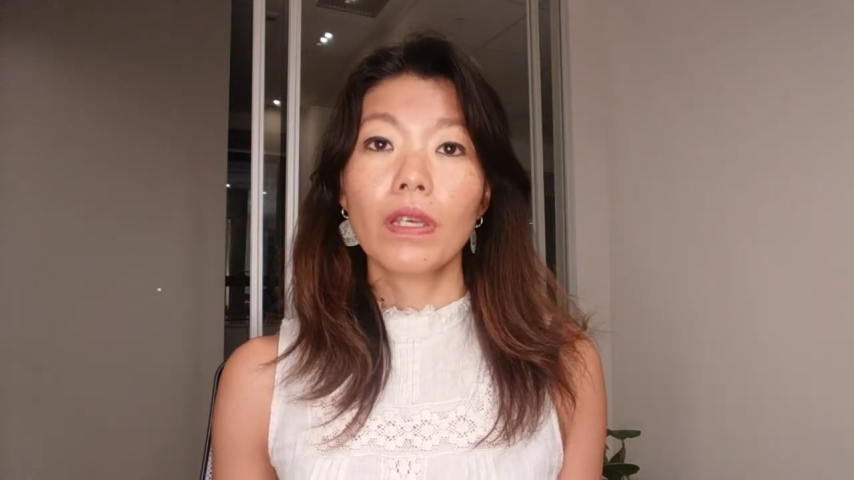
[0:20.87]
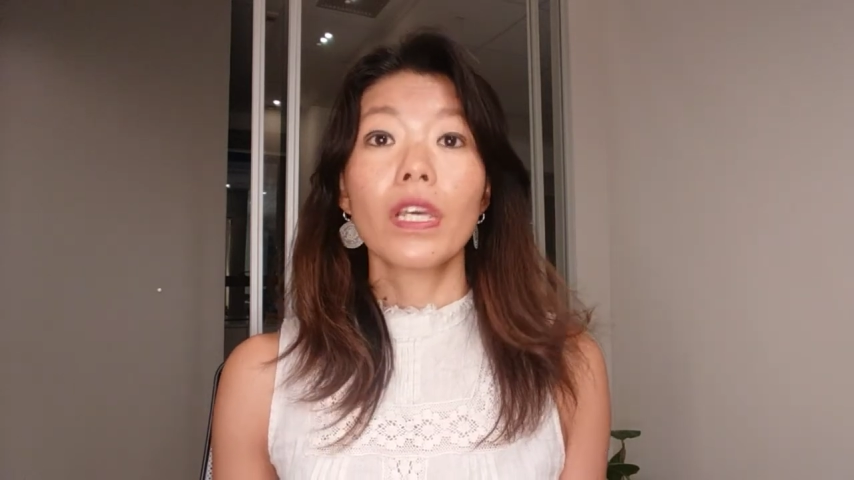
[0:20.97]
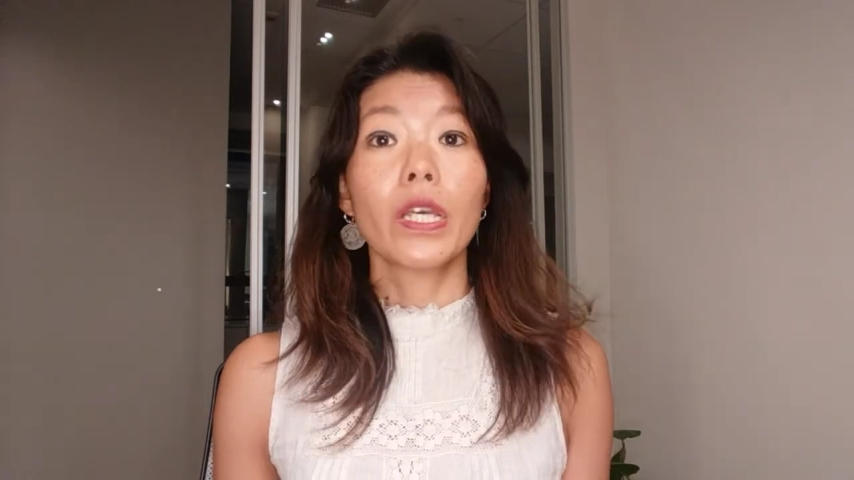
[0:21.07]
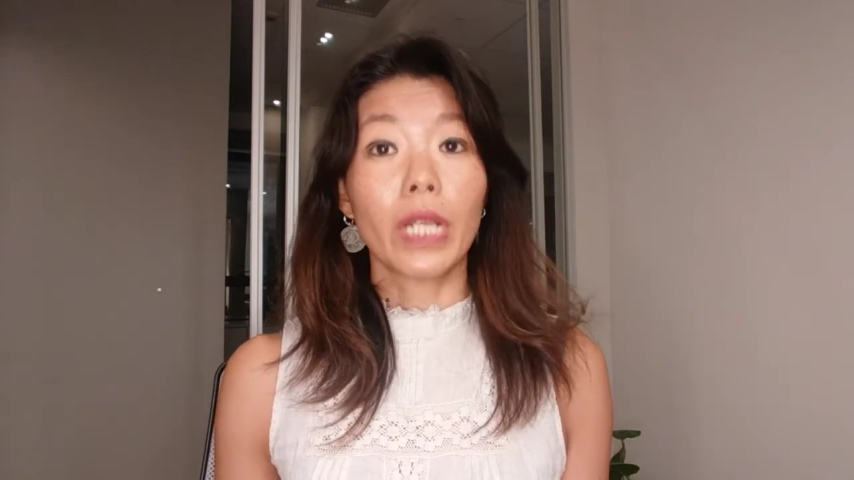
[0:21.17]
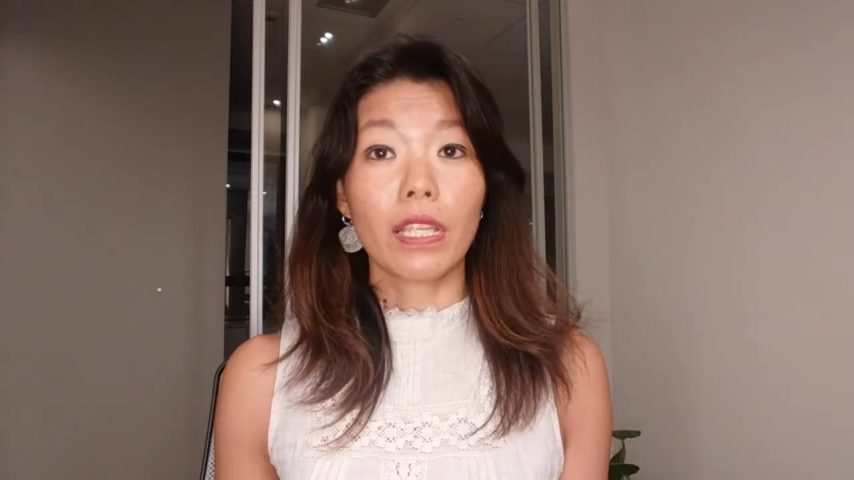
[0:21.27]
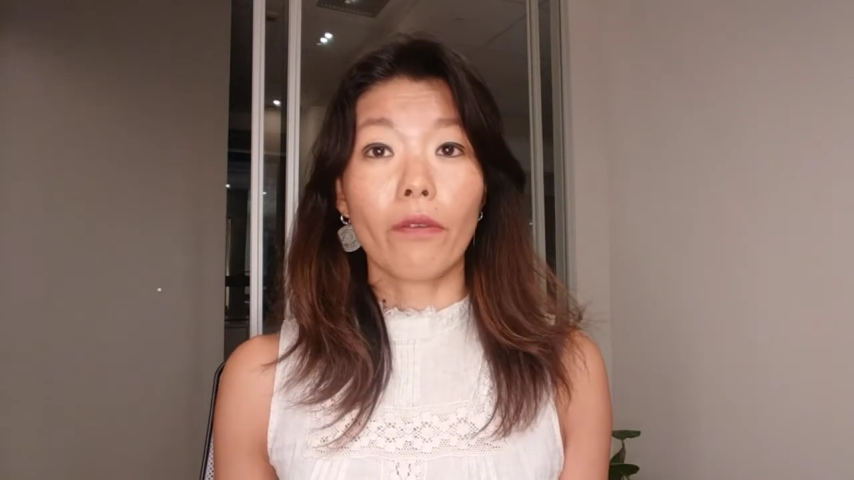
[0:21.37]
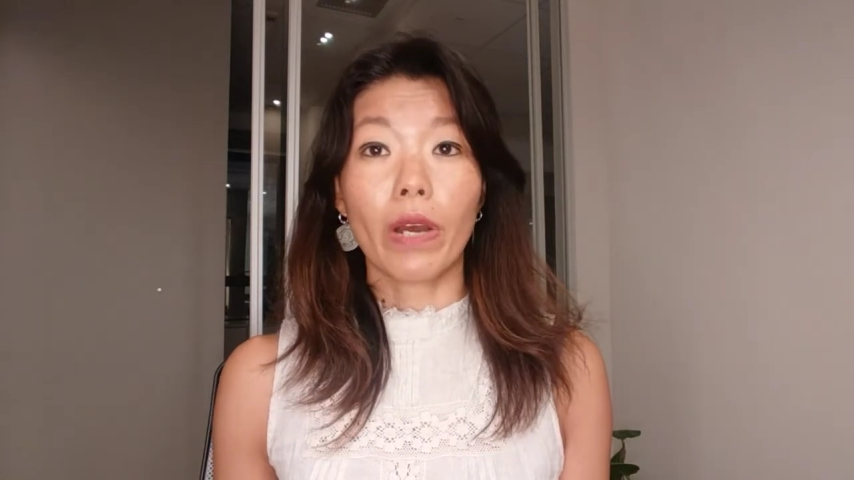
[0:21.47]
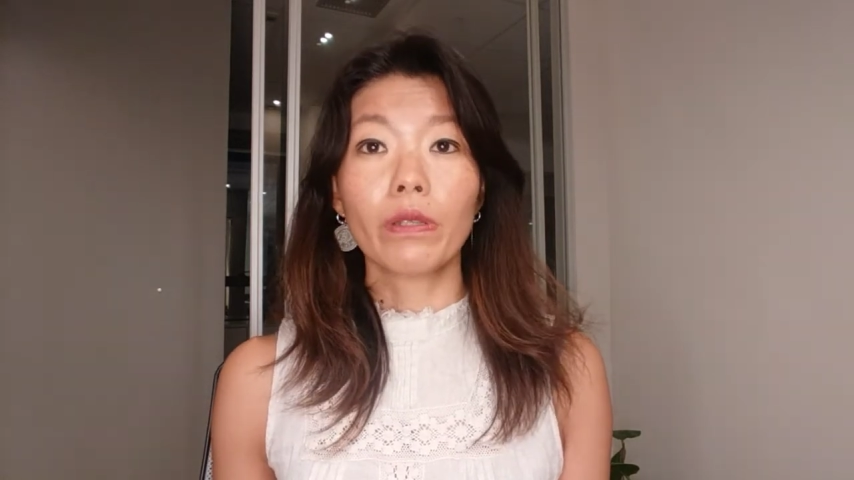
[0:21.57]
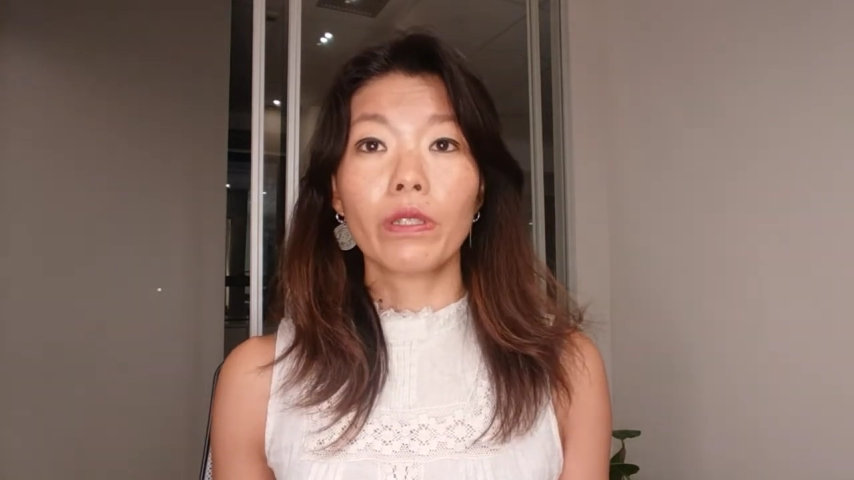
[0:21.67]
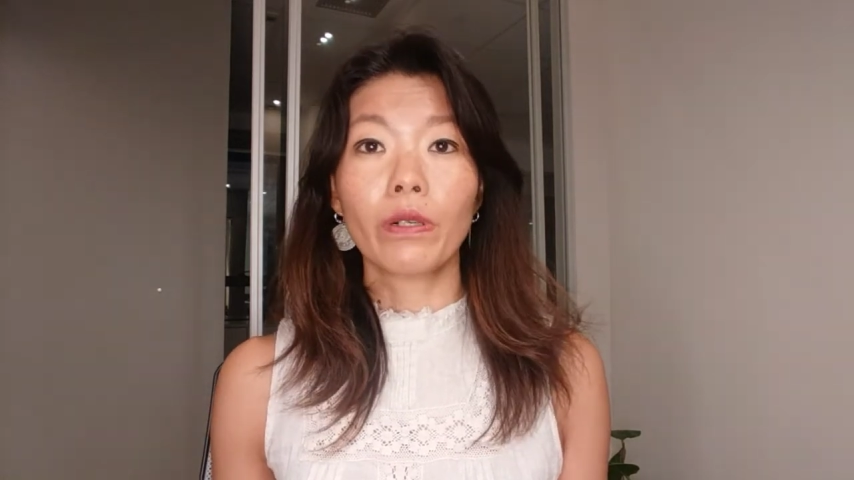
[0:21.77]
It is
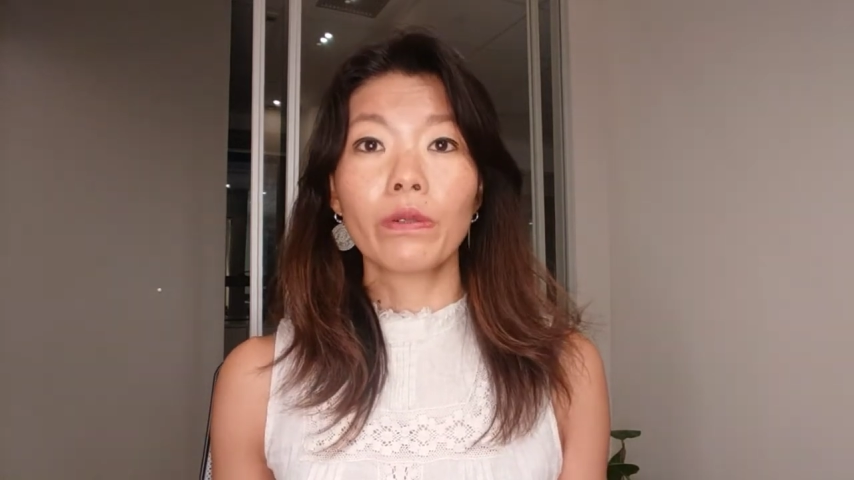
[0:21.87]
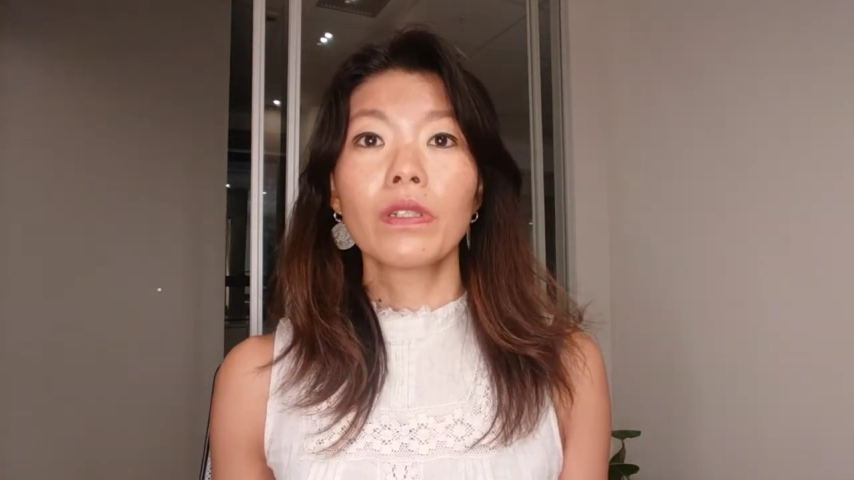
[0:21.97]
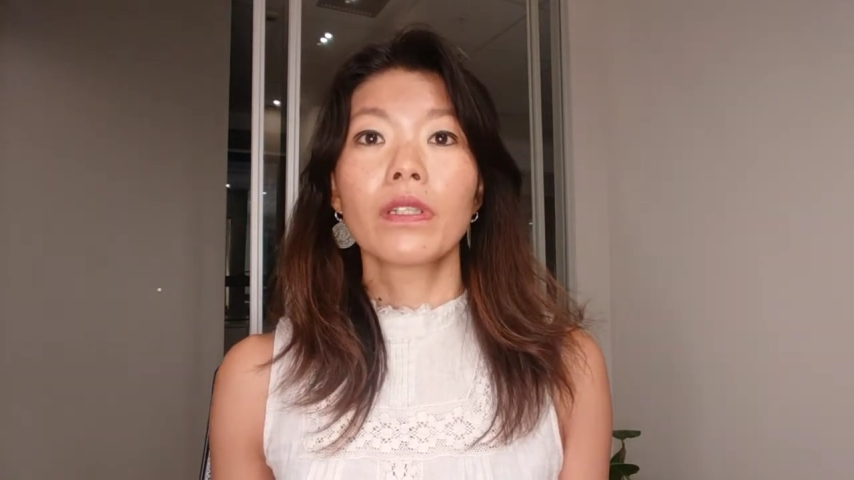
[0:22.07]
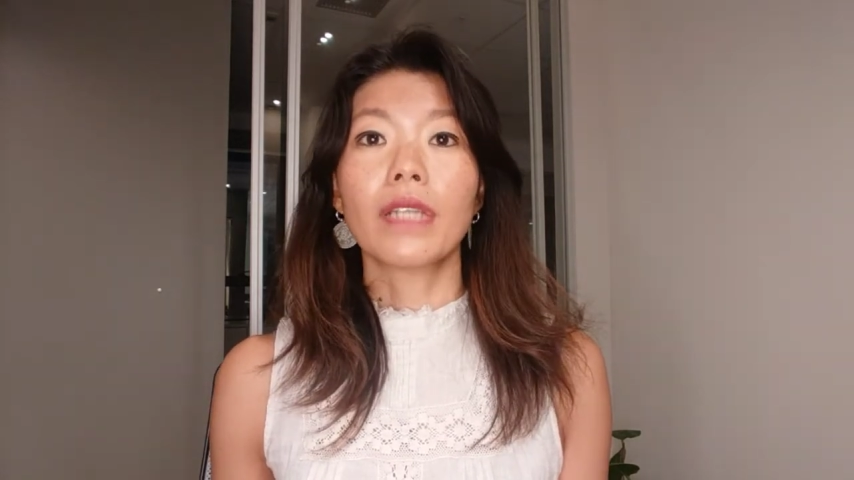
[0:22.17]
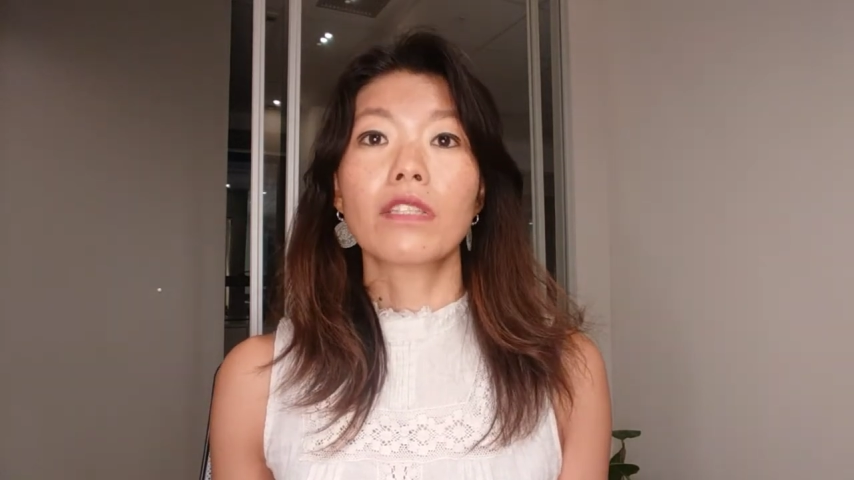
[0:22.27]
well known that